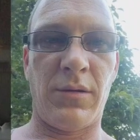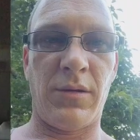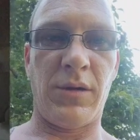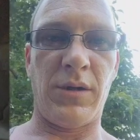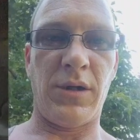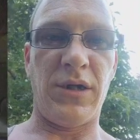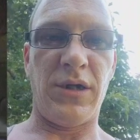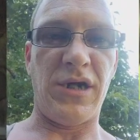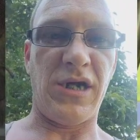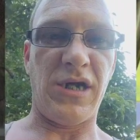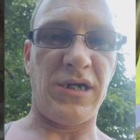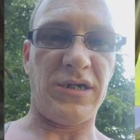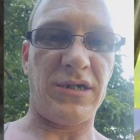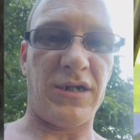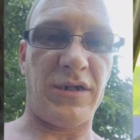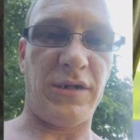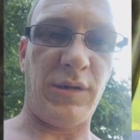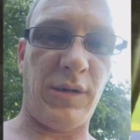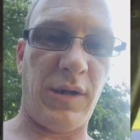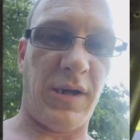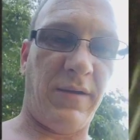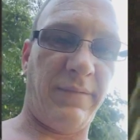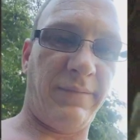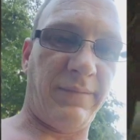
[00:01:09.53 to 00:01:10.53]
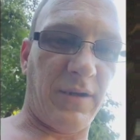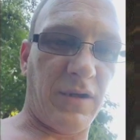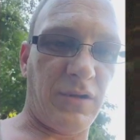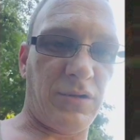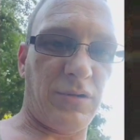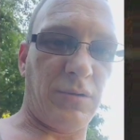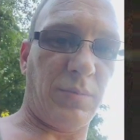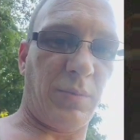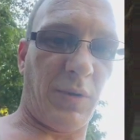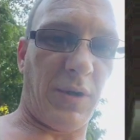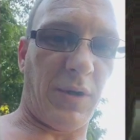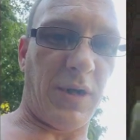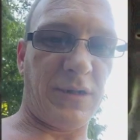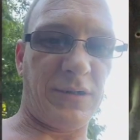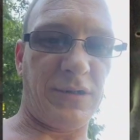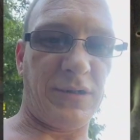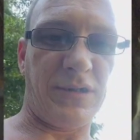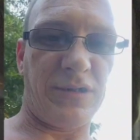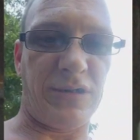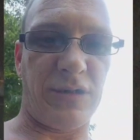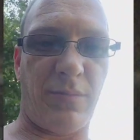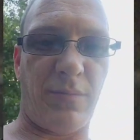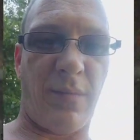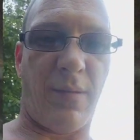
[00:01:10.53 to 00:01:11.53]
And yes, I do have facial
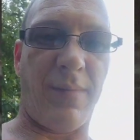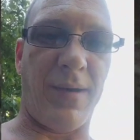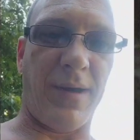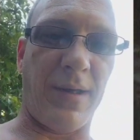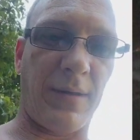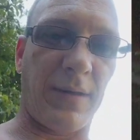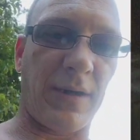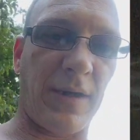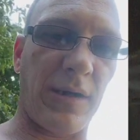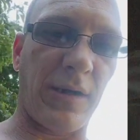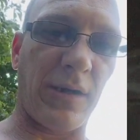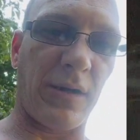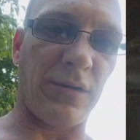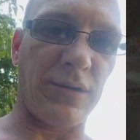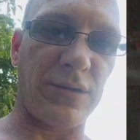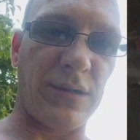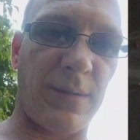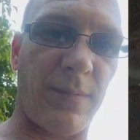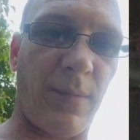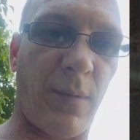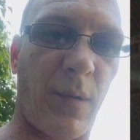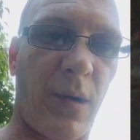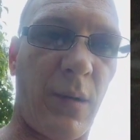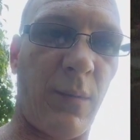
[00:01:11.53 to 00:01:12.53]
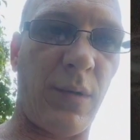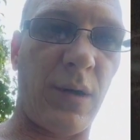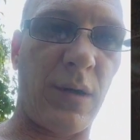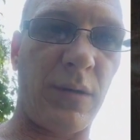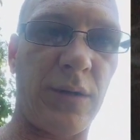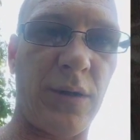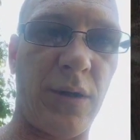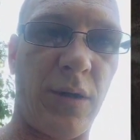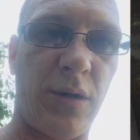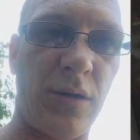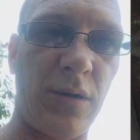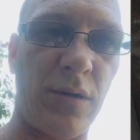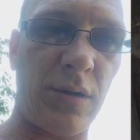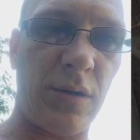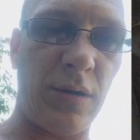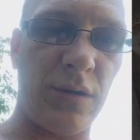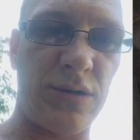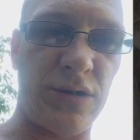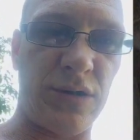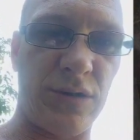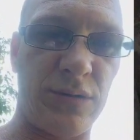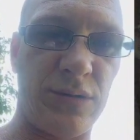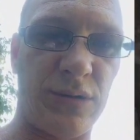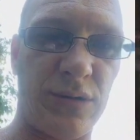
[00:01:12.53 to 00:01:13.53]
paralysis, so my mouth kind of goes everywhere when I talk,
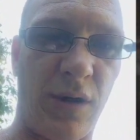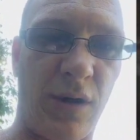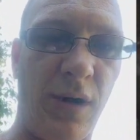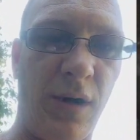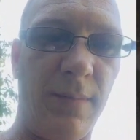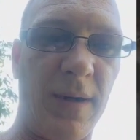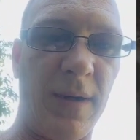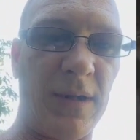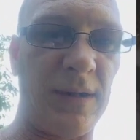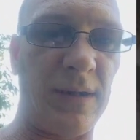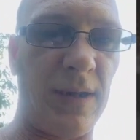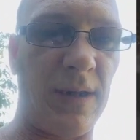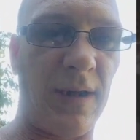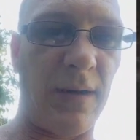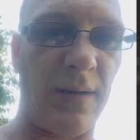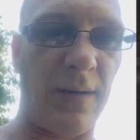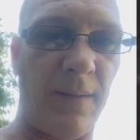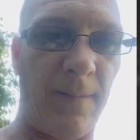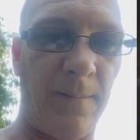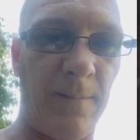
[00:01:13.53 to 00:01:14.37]
so sorry about that.